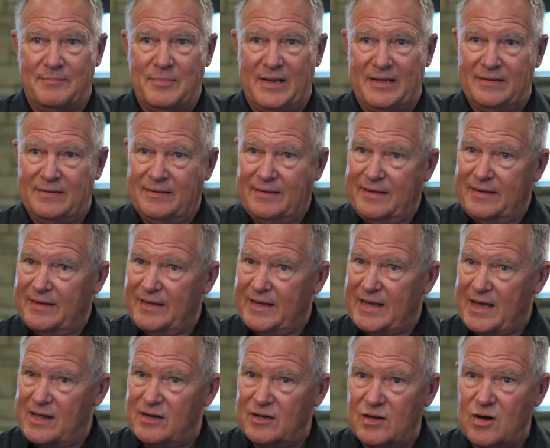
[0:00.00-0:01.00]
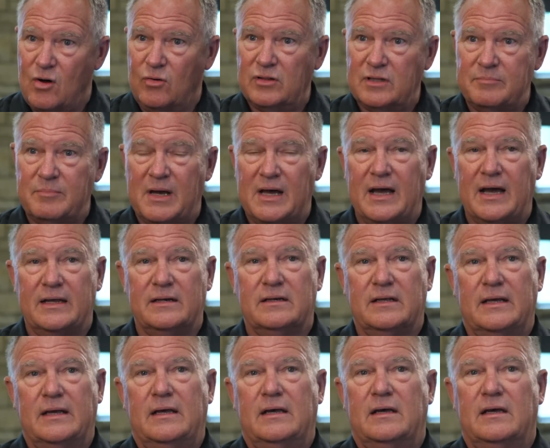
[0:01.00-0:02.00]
I mean, he had a goal in mind,